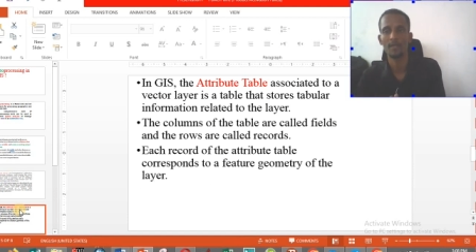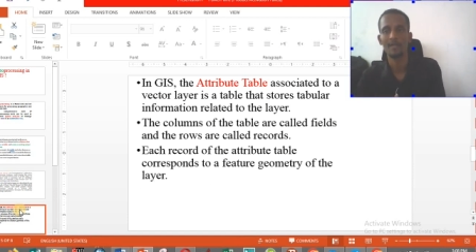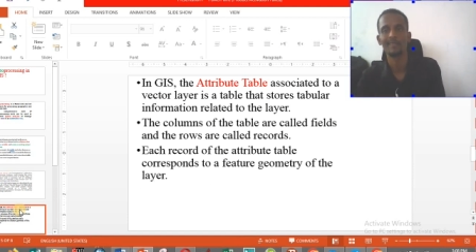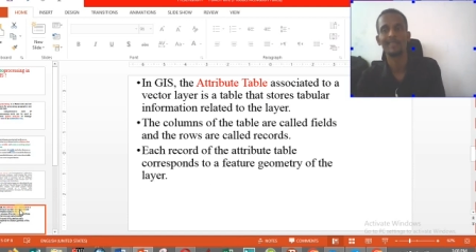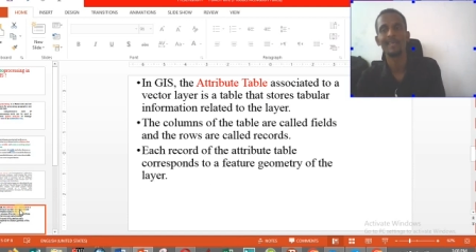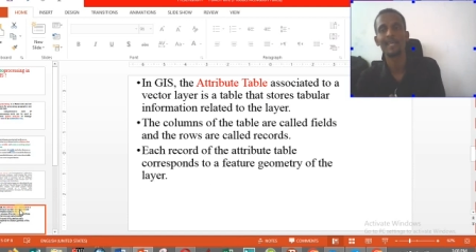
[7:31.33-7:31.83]

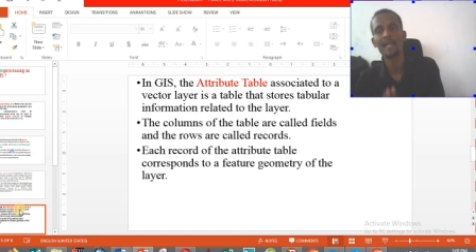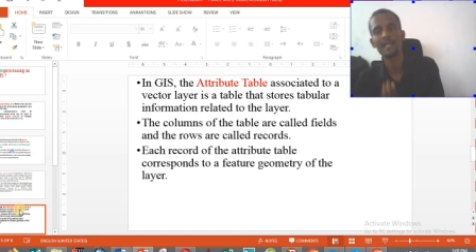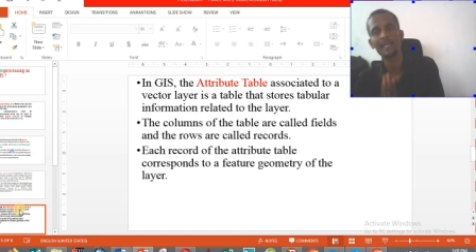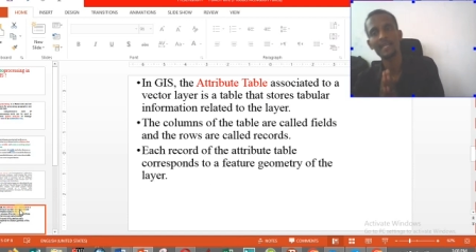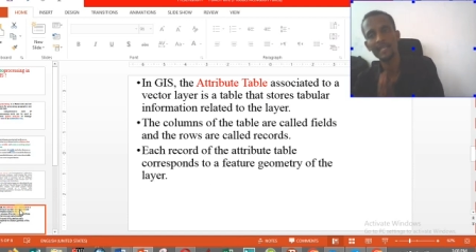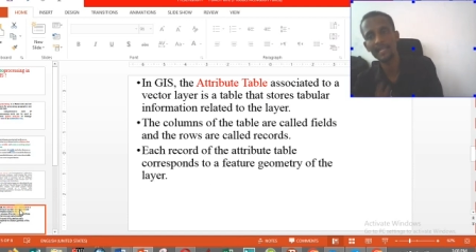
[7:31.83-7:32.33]
there
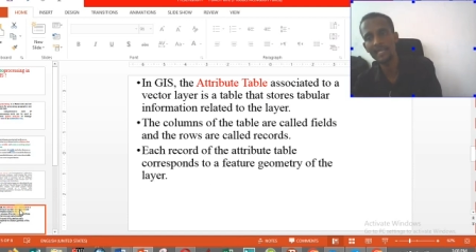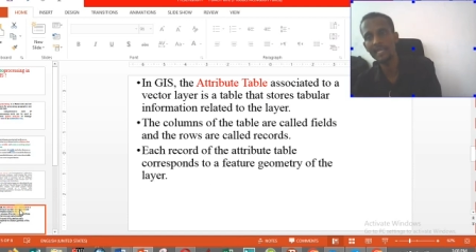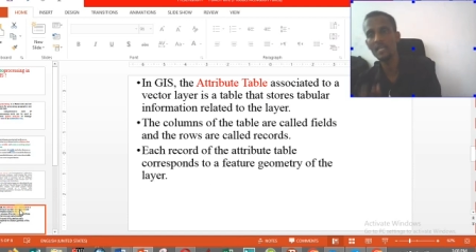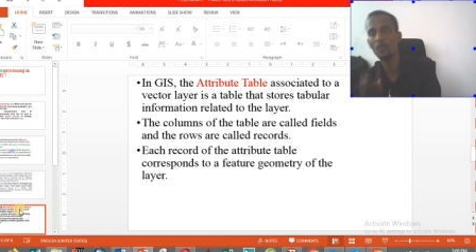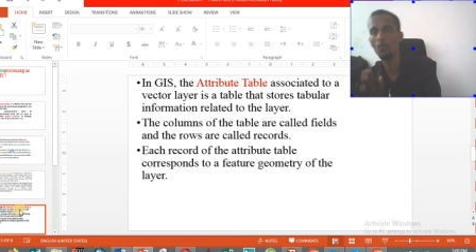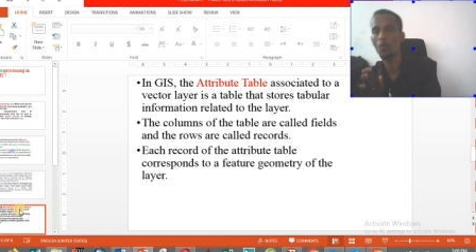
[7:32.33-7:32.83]
are
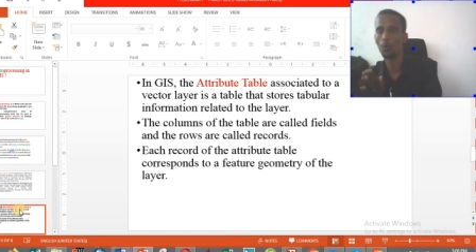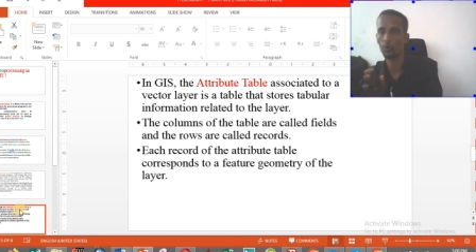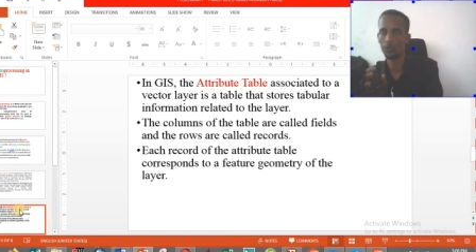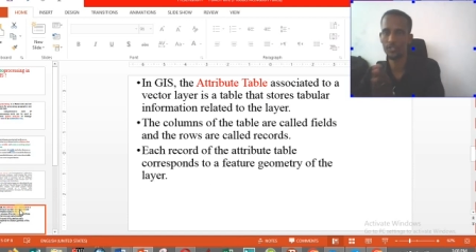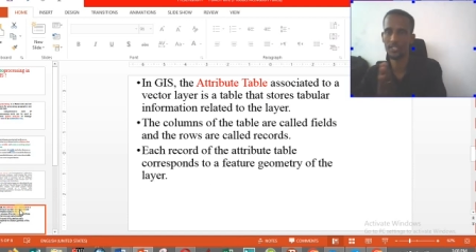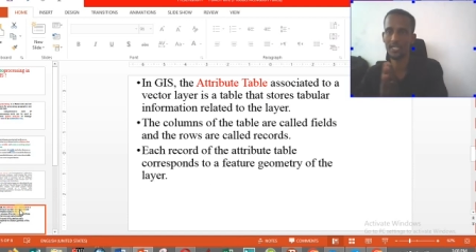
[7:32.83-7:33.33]

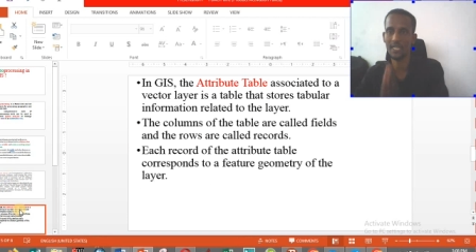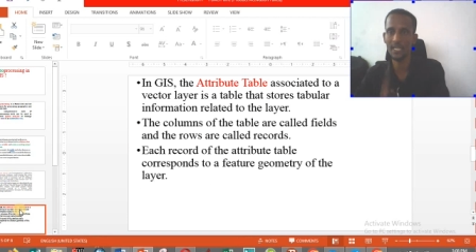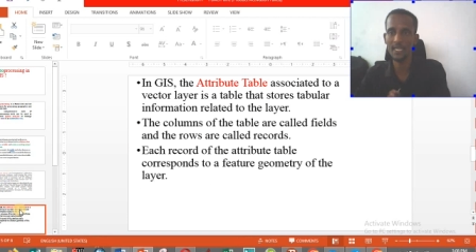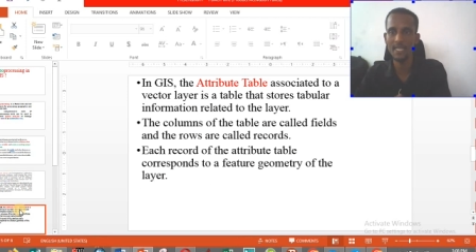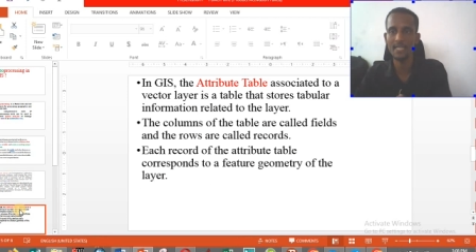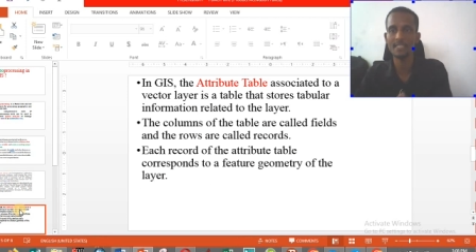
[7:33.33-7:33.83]
keywords,
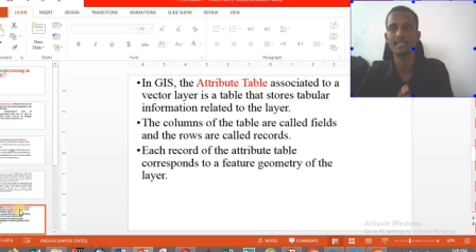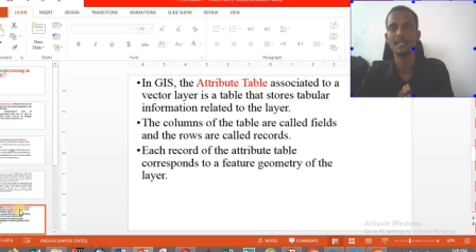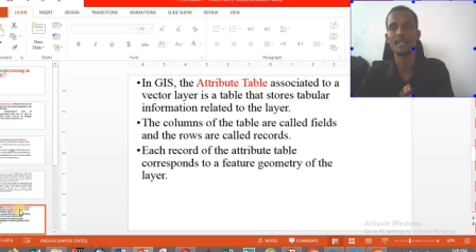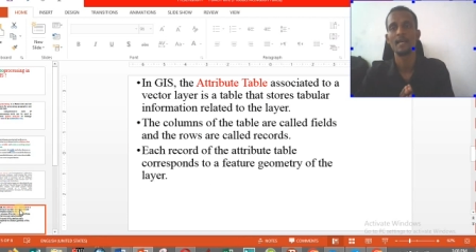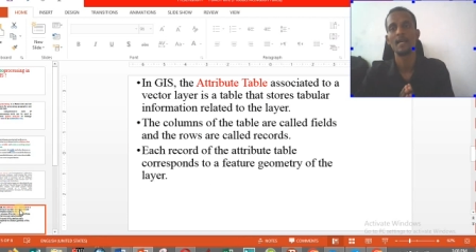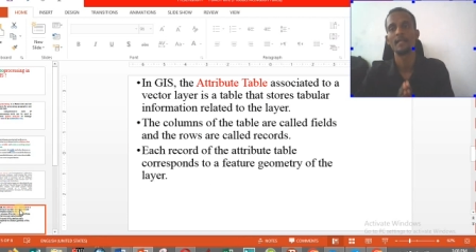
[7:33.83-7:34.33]
keys,
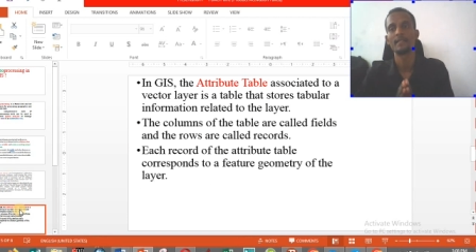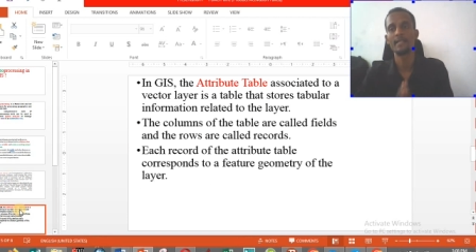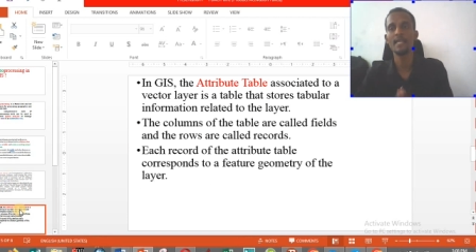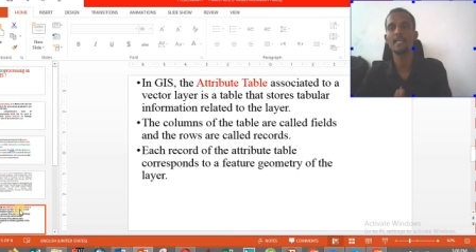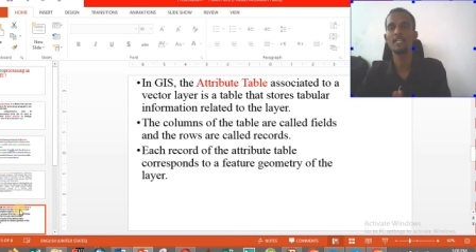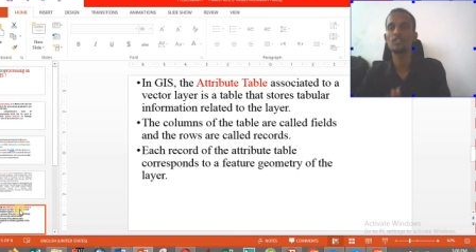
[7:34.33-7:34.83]

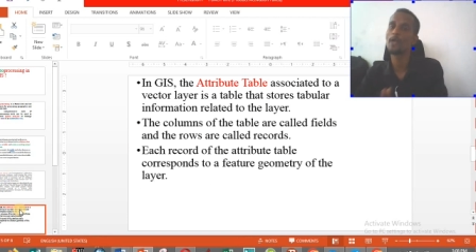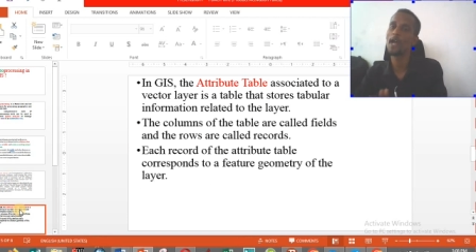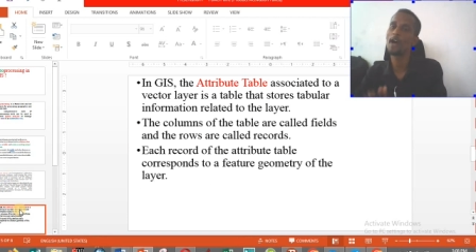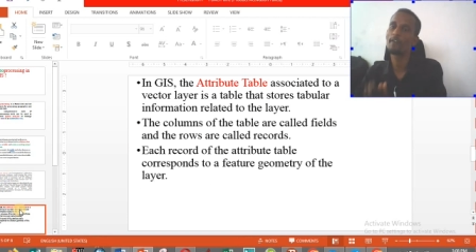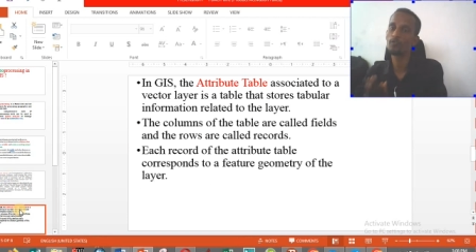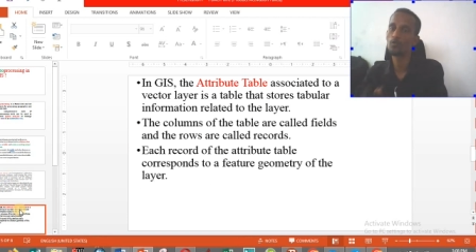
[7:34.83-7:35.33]
things we
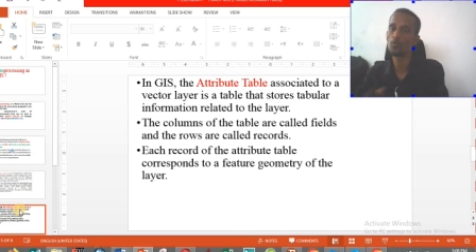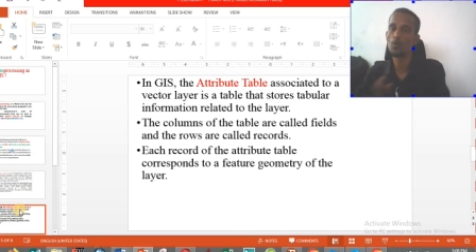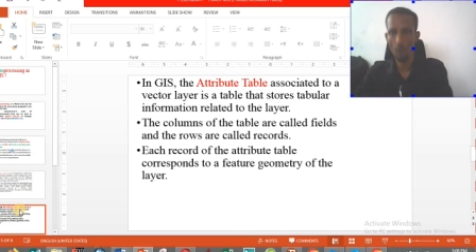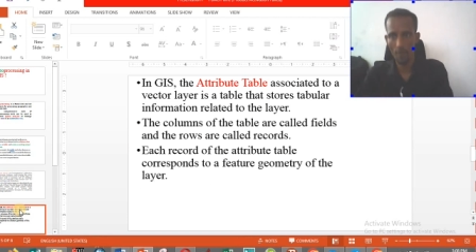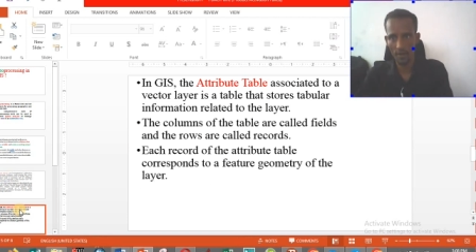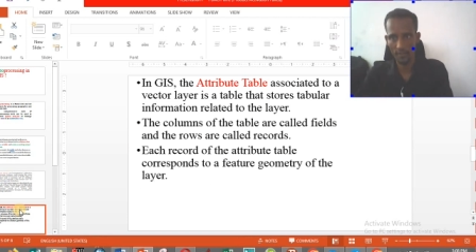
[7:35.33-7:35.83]
have to
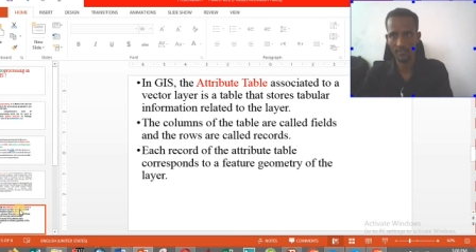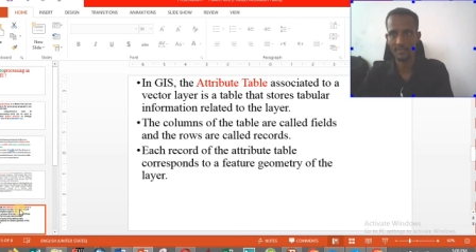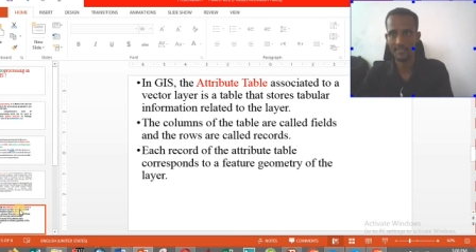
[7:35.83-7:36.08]
know first.